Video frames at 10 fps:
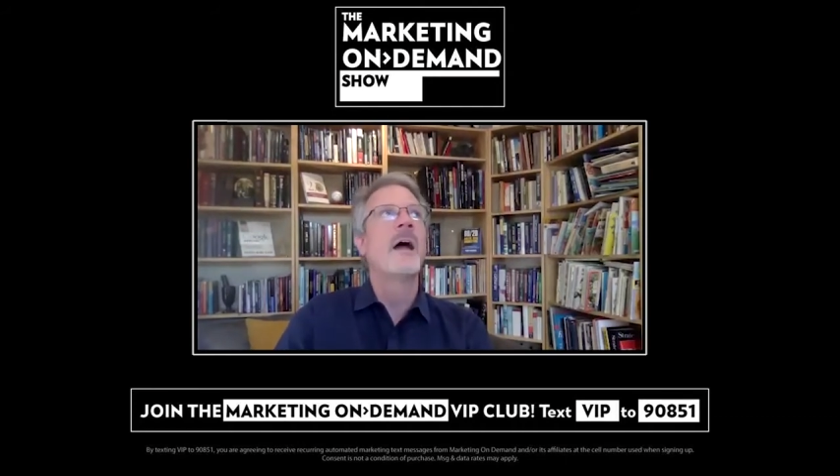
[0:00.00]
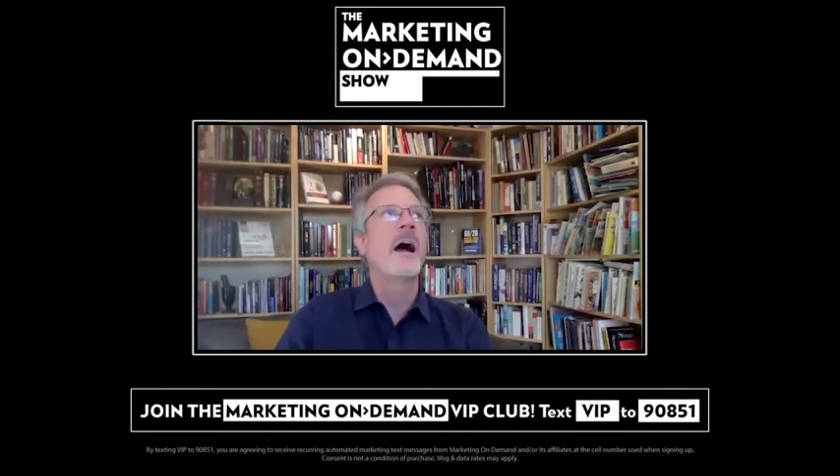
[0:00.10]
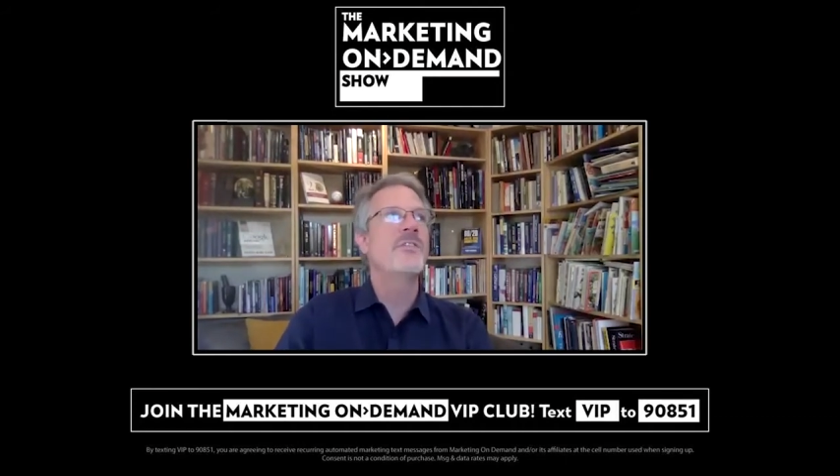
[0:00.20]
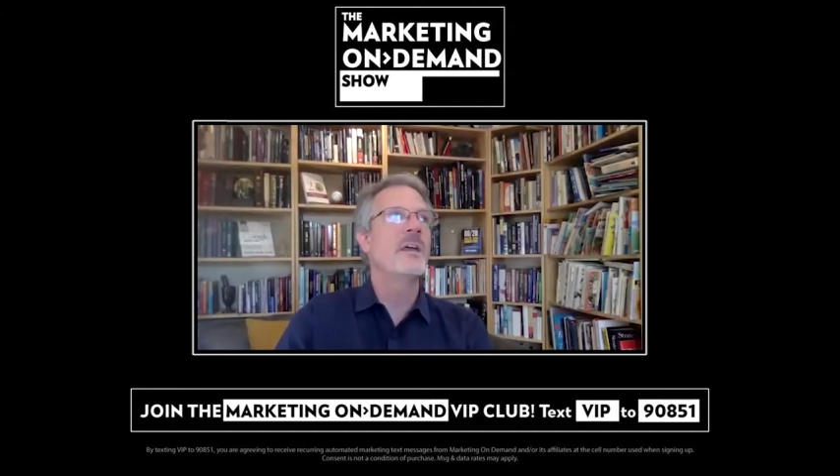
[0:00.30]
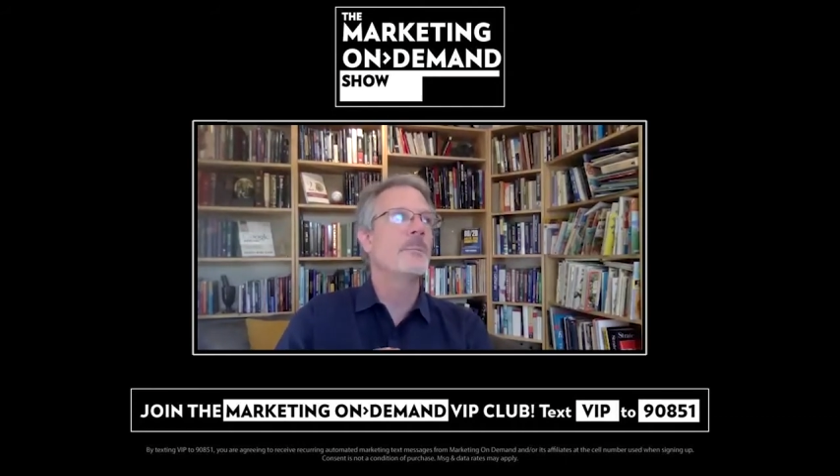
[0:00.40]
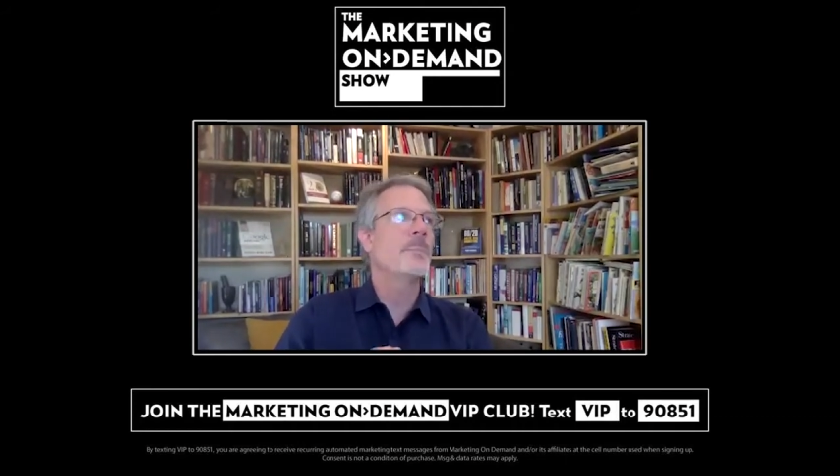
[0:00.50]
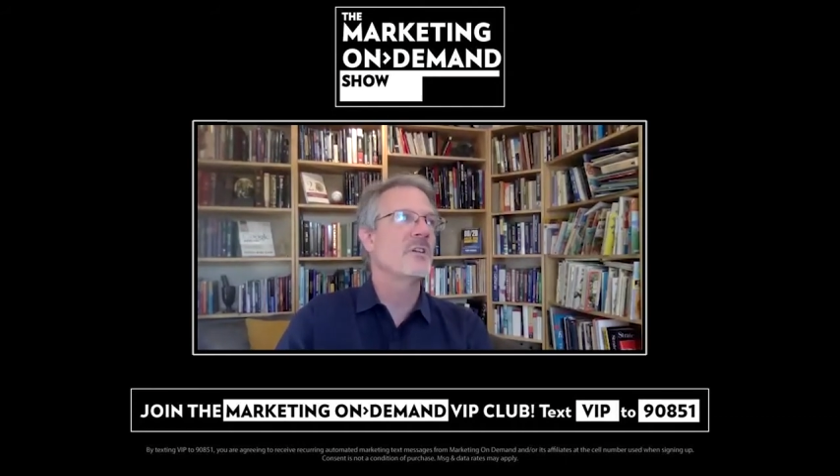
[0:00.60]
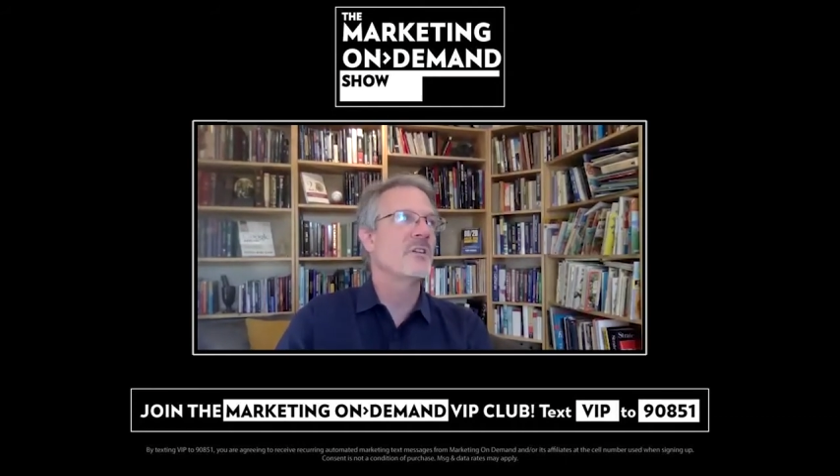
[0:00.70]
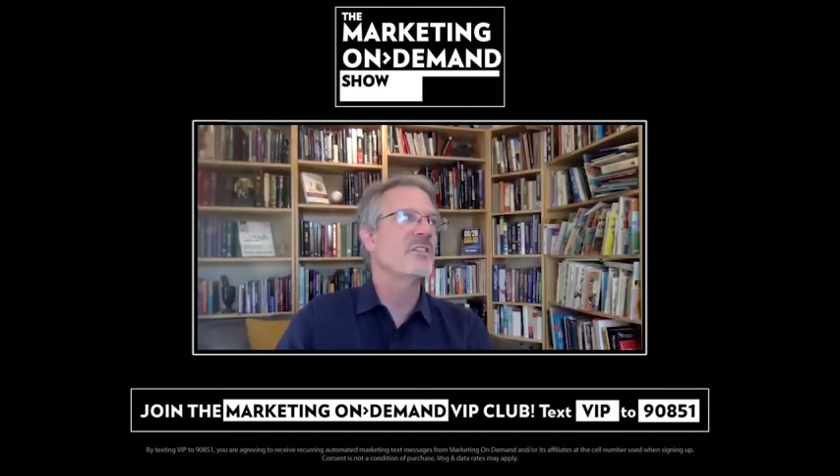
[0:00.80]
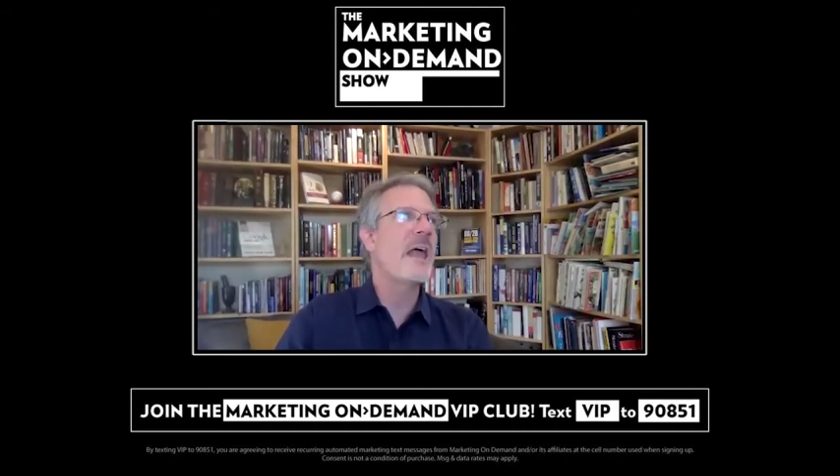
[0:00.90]
I think
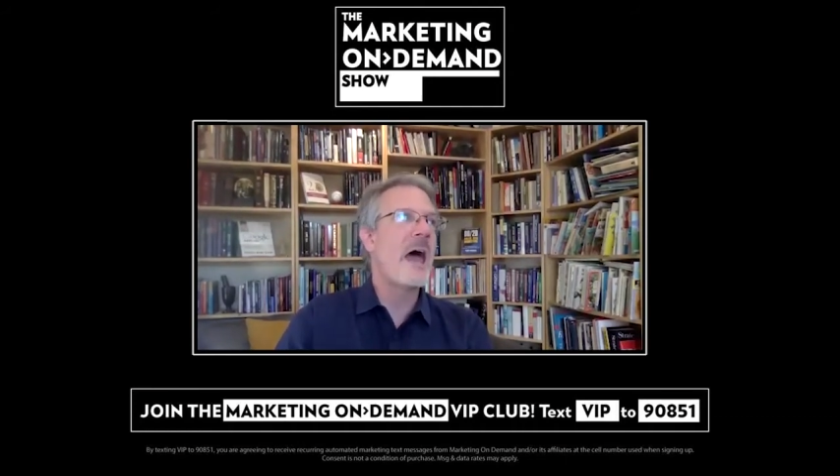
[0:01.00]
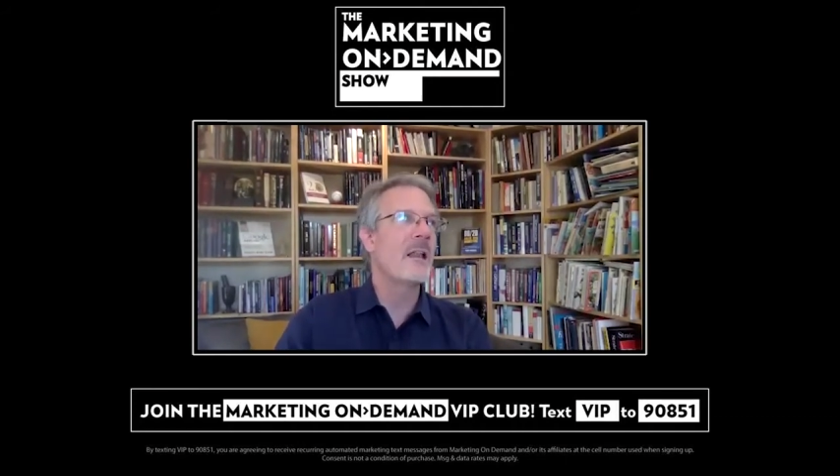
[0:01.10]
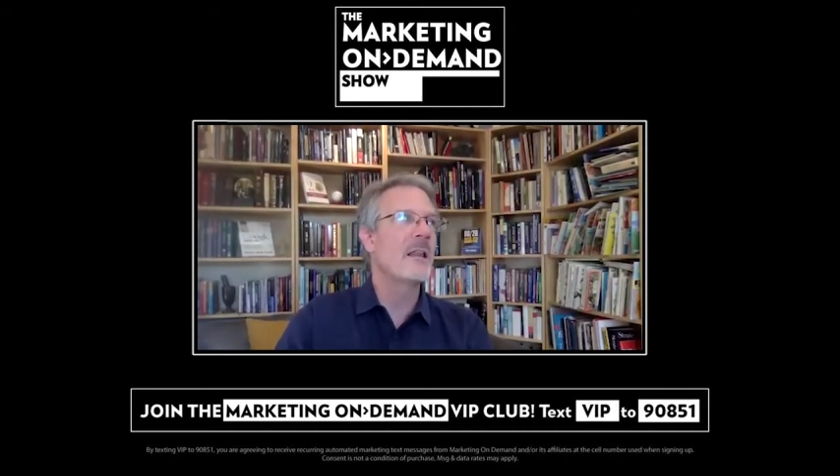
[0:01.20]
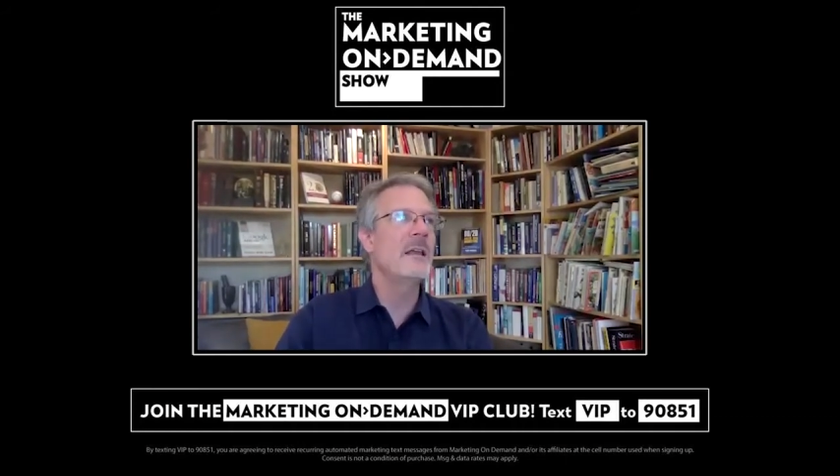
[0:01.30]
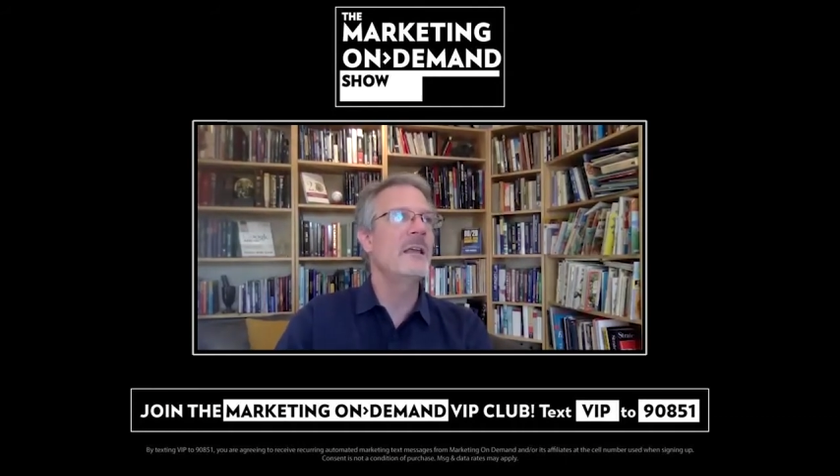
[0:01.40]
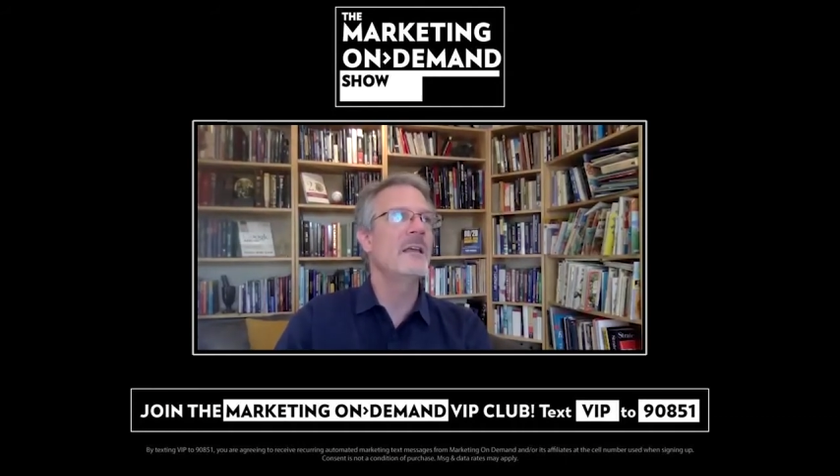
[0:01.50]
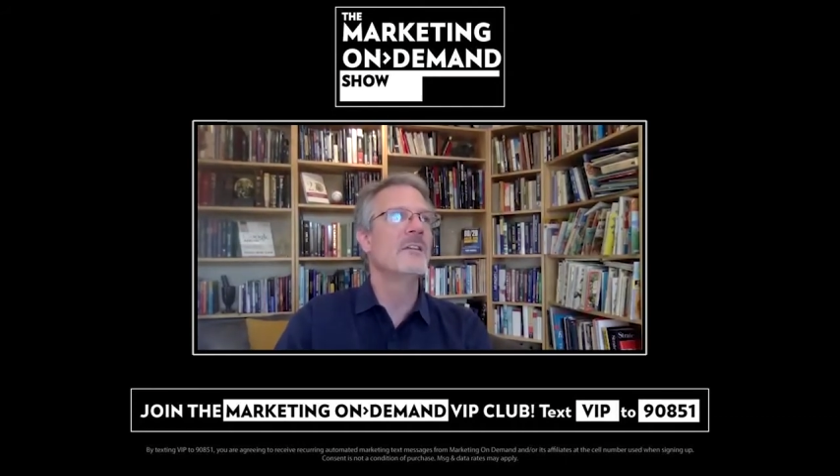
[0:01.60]
personality